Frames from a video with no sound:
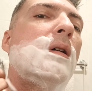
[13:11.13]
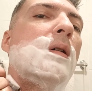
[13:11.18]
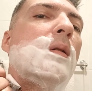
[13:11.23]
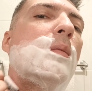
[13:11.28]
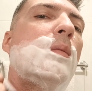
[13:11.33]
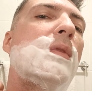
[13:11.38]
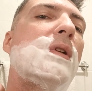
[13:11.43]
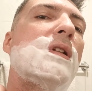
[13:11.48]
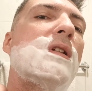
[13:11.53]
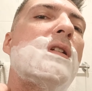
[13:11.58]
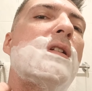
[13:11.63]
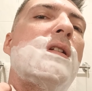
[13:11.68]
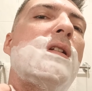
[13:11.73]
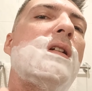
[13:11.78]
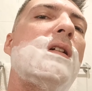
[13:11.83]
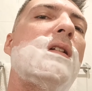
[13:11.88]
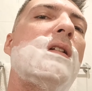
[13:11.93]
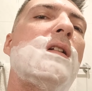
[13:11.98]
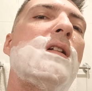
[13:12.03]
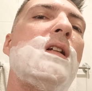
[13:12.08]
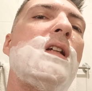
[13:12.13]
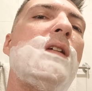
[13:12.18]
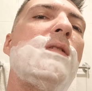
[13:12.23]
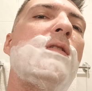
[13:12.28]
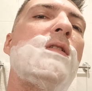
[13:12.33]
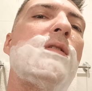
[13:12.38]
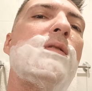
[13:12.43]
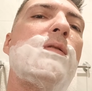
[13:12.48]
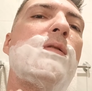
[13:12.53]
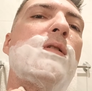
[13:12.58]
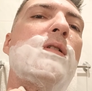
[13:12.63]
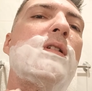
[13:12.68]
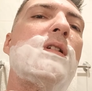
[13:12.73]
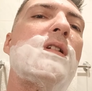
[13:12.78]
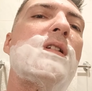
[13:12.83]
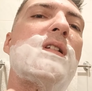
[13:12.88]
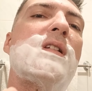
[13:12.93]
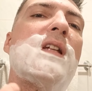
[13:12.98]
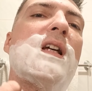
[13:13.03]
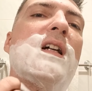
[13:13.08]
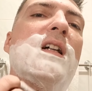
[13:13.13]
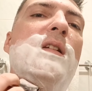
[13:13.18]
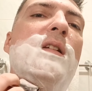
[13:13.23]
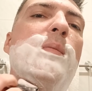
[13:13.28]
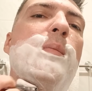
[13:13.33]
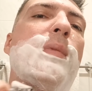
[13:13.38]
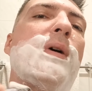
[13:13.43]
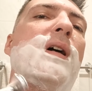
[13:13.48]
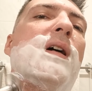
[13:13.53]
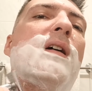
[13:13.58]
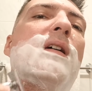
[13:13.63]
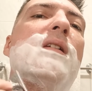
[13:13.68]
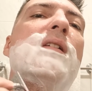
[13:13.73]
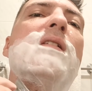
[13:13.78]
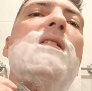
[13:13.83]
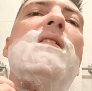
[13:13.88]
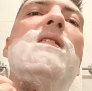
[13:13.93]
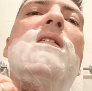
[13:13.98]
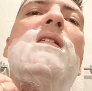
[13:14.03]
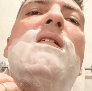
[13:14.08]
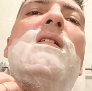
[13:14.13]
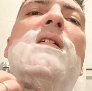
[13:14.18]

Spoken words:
But still, even for the second pass,